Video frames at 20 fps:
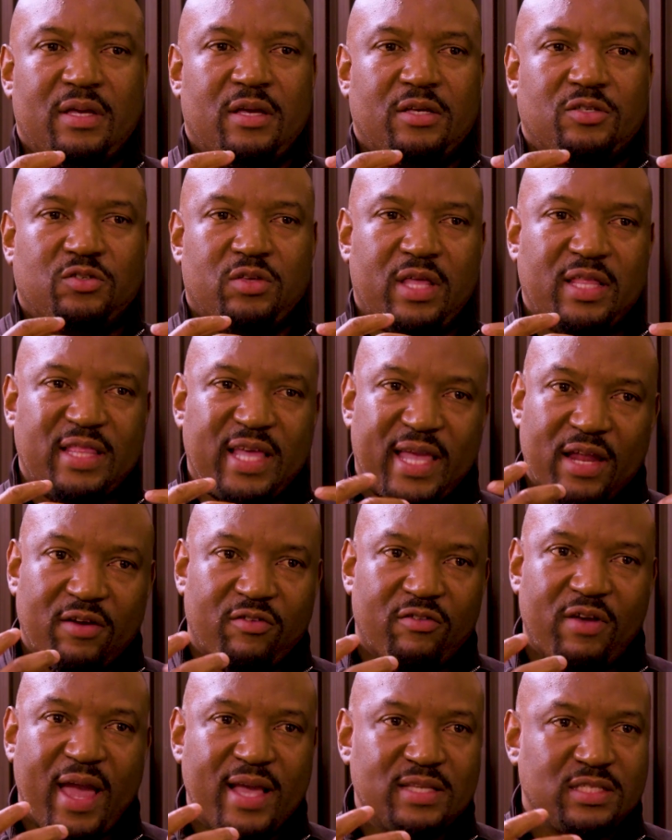so that they can
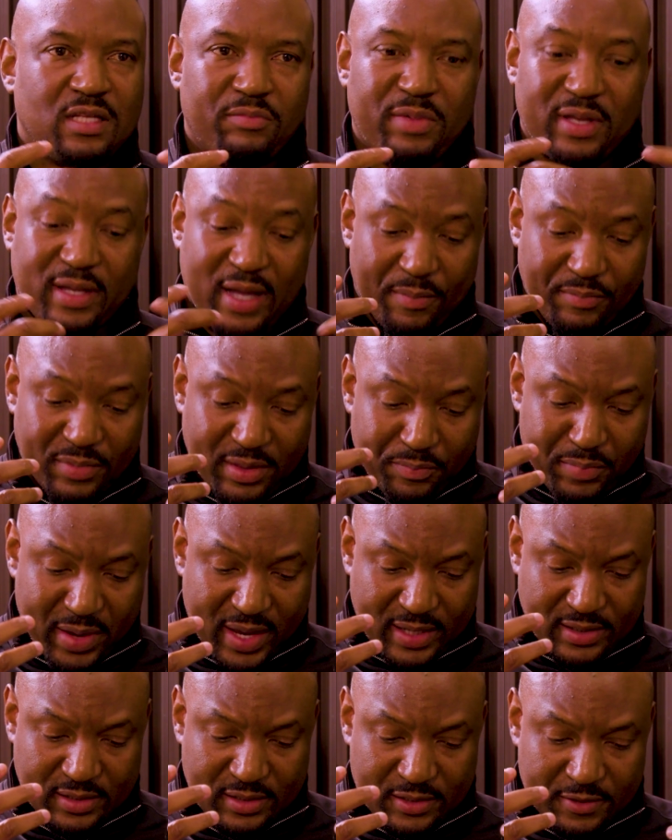rise and become the
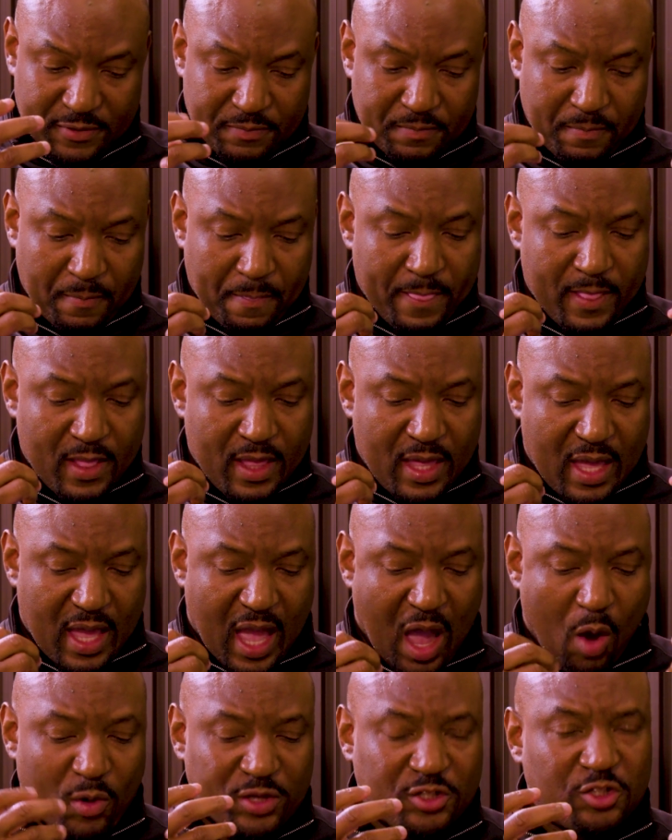best.
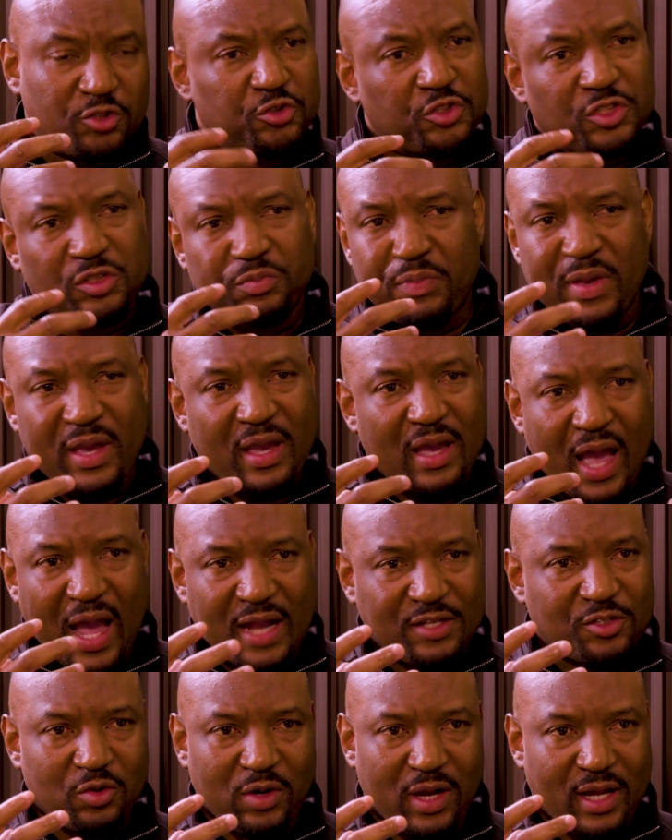I want you to speak
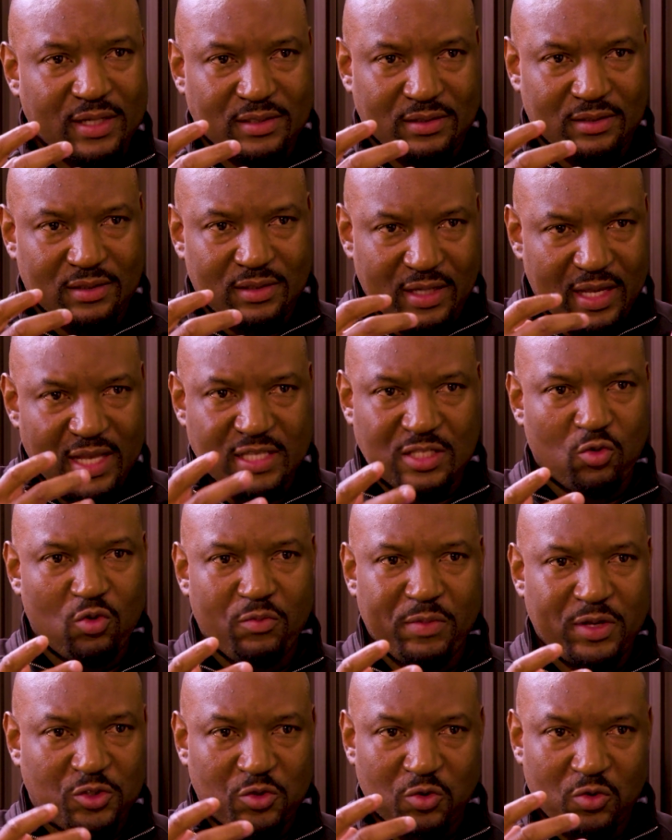heart to heart as a
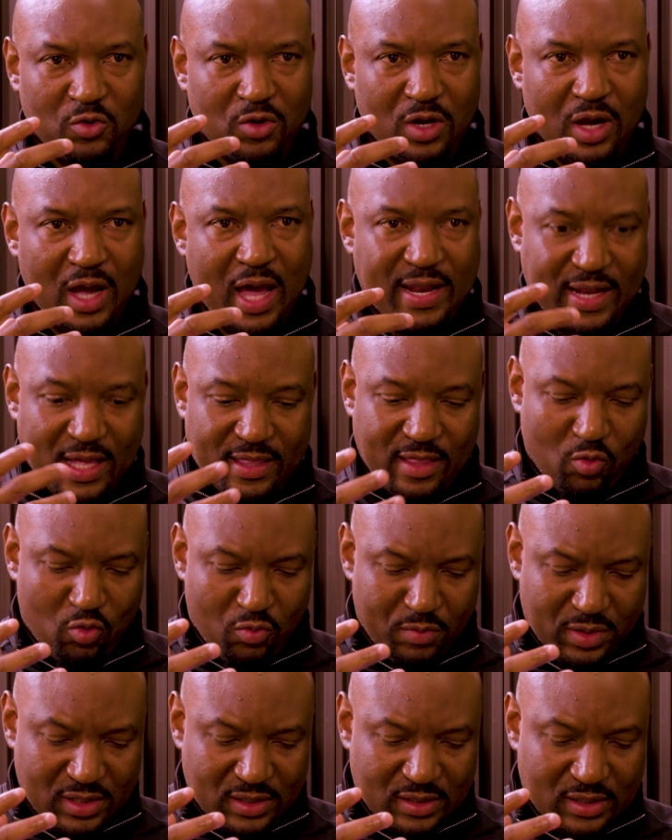woman to another
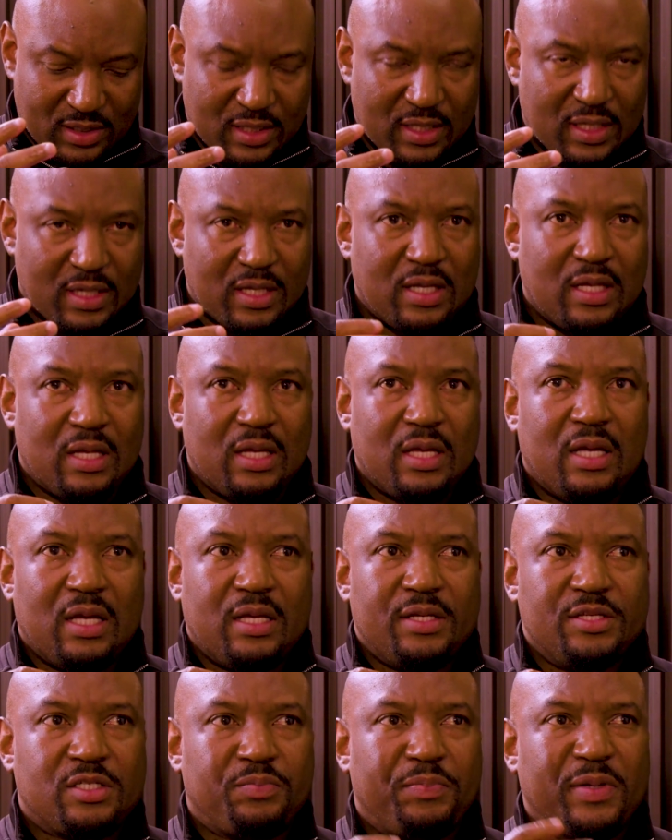woman,
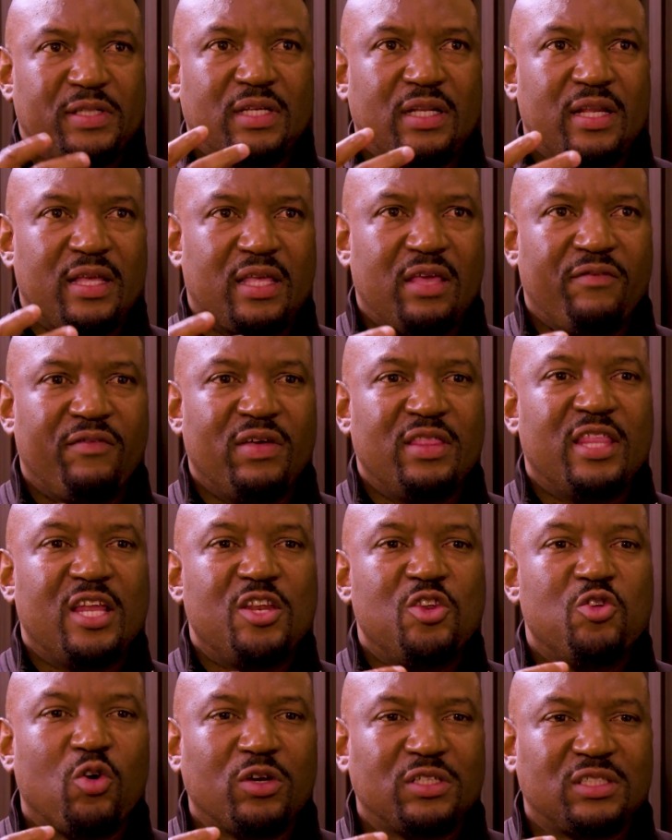especially given the
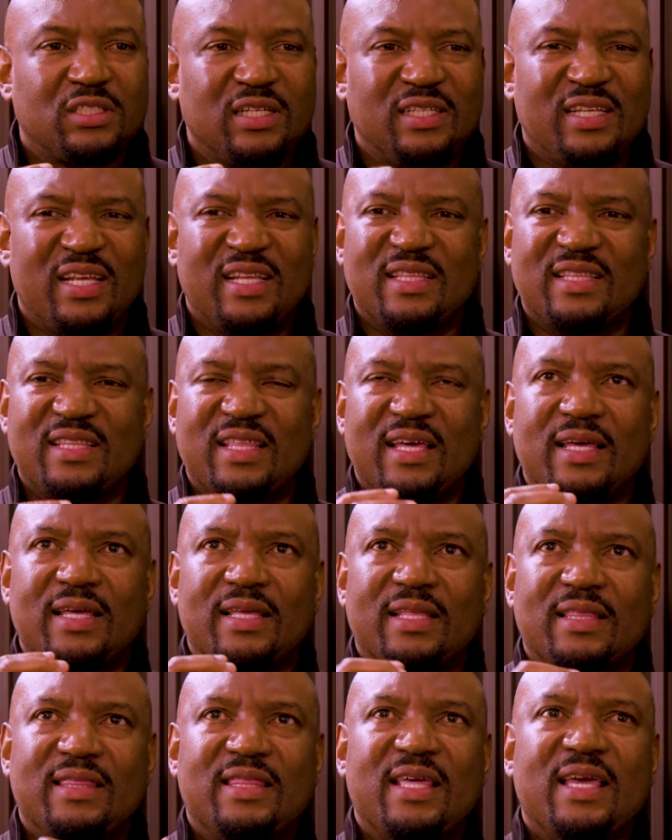notion and
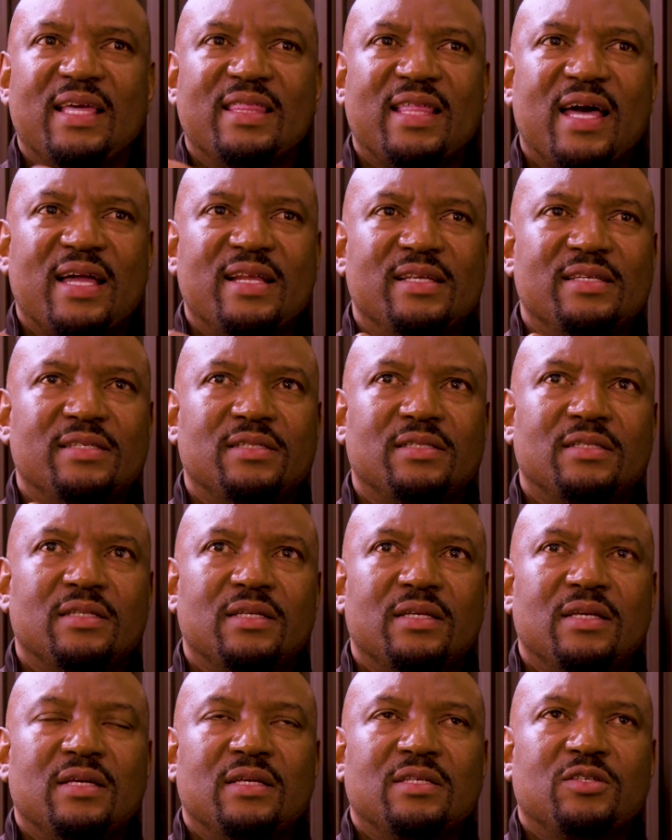the thing that is
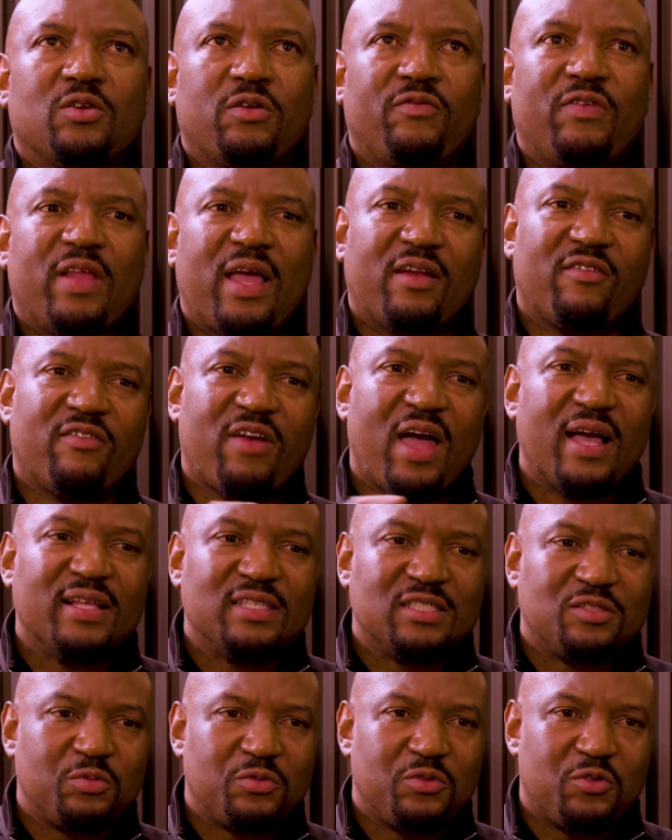sort of like
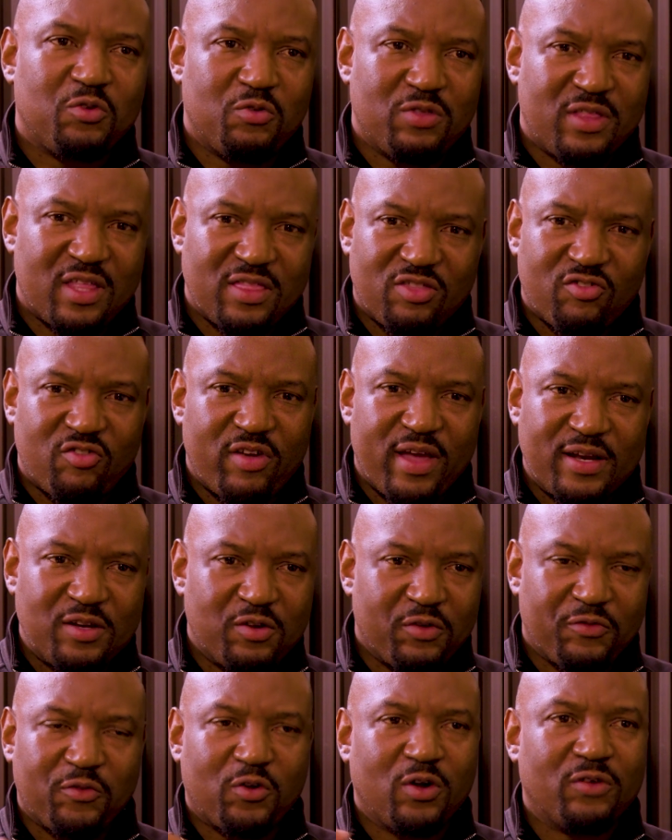runs through the thread
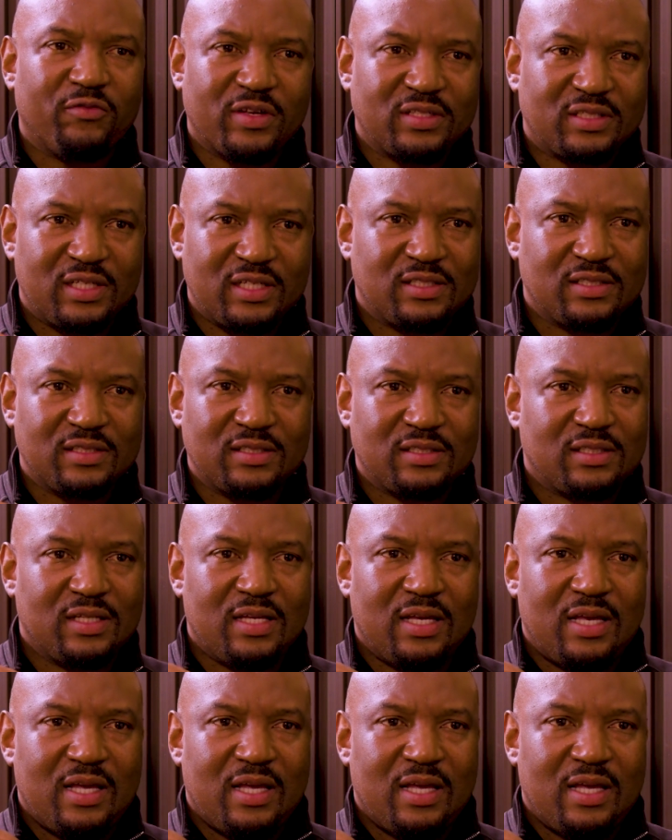of conversations